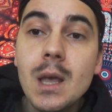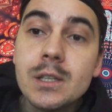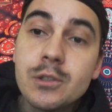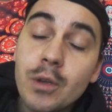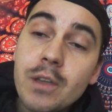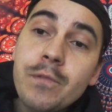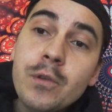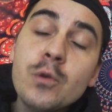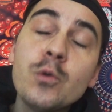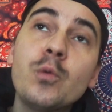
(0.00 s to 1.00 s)
So
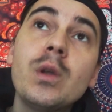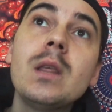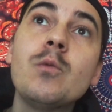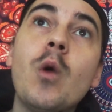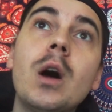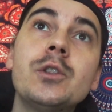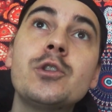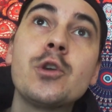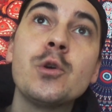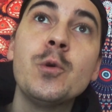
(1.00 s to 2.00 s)
if you really
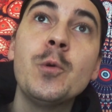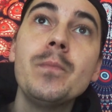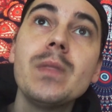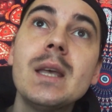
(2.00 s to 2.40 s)
want to